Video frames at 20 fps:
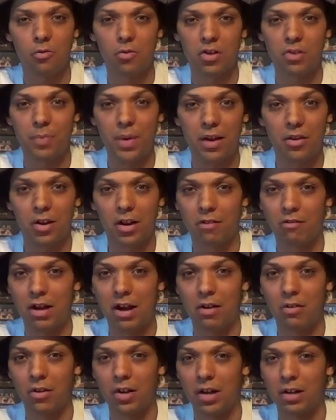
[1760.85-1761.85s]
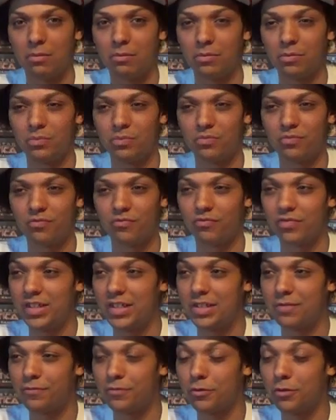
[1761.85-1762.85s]
I spent like around like
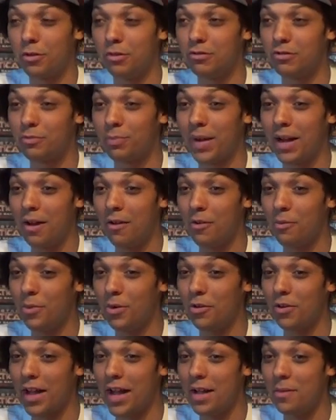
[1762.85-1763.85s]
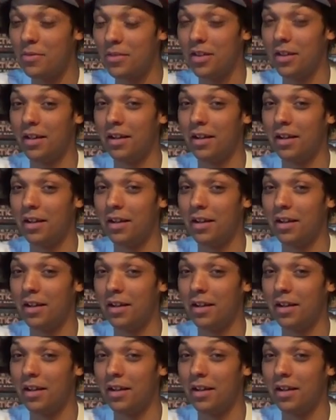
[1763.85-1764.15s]
three to four hundred pound in board games.